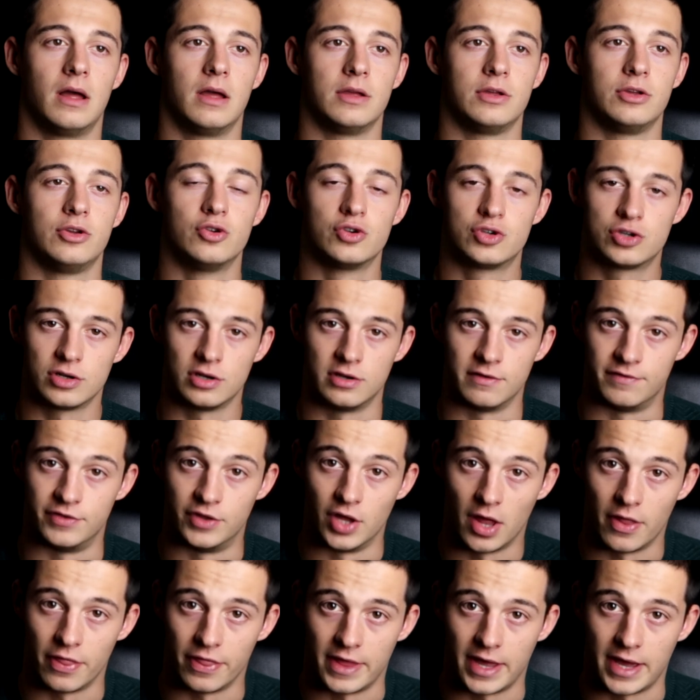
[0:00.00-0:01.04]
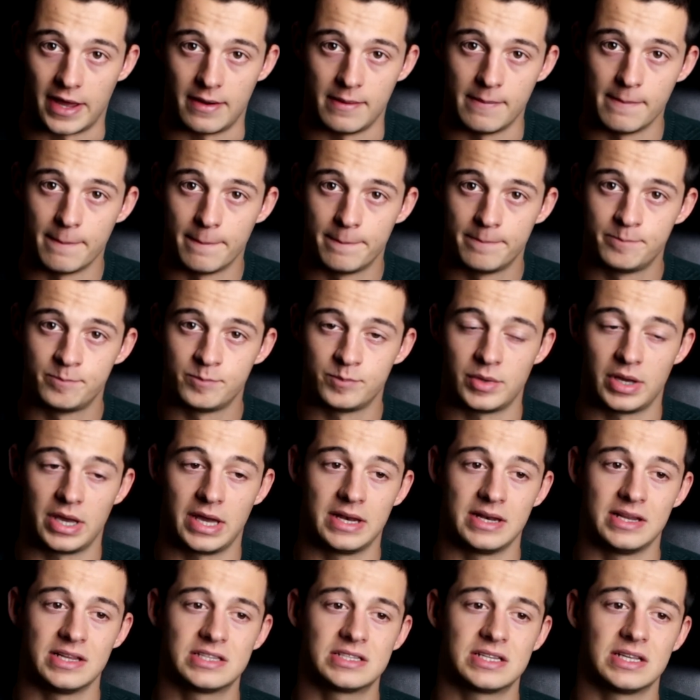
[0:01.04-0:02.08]
you should have done that.
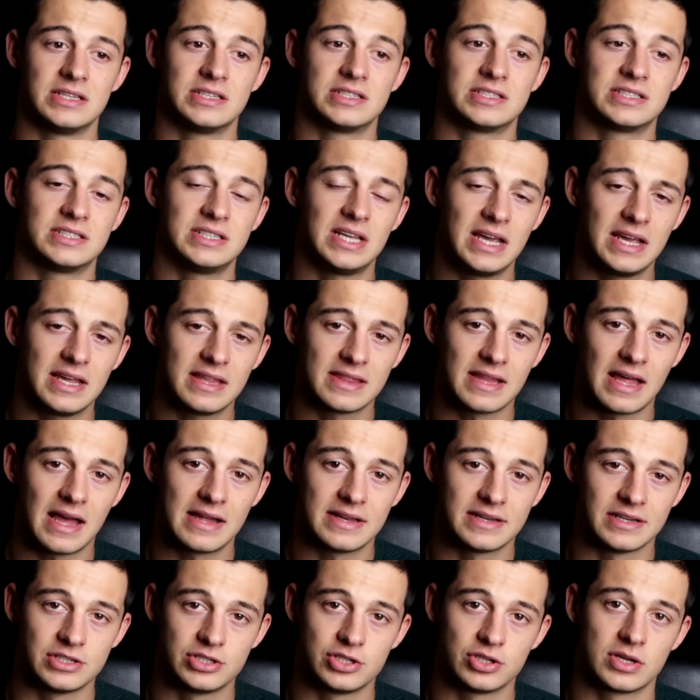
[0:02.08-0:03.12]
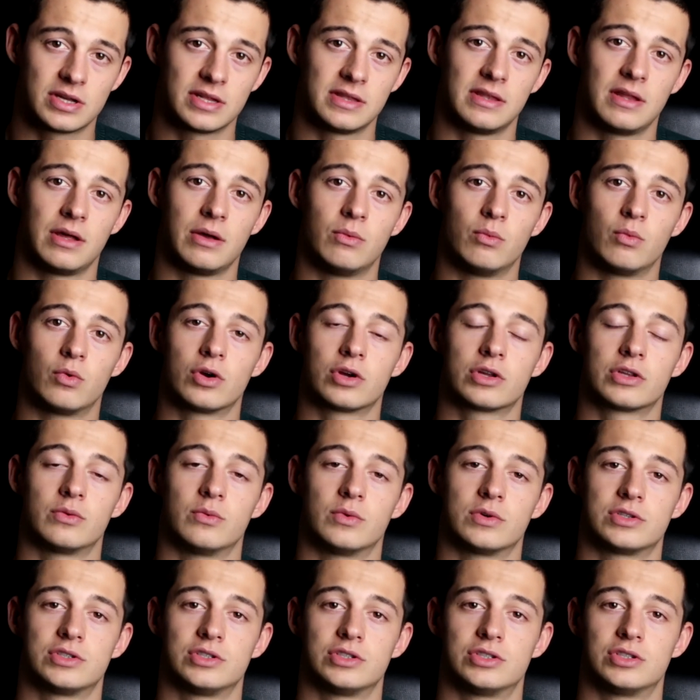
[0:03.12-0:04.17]
And it's in saying that that you can then work
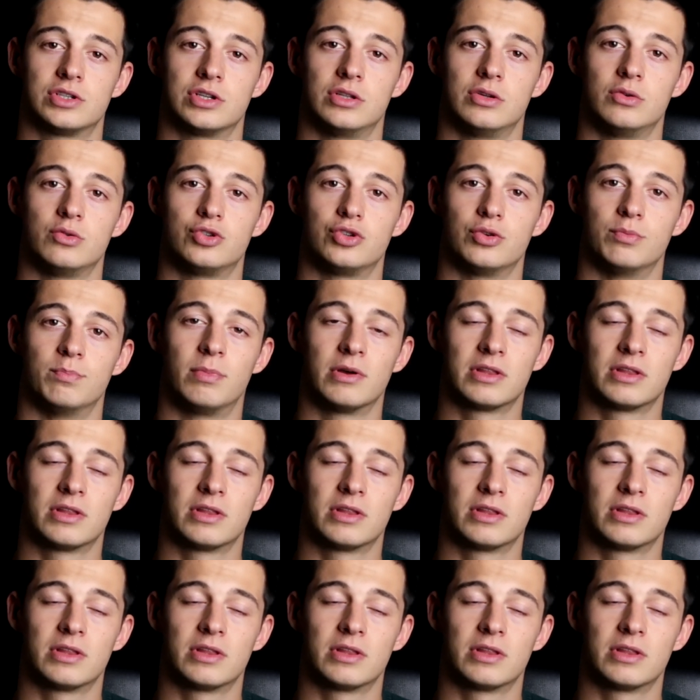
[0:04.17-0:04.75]
towards a solution.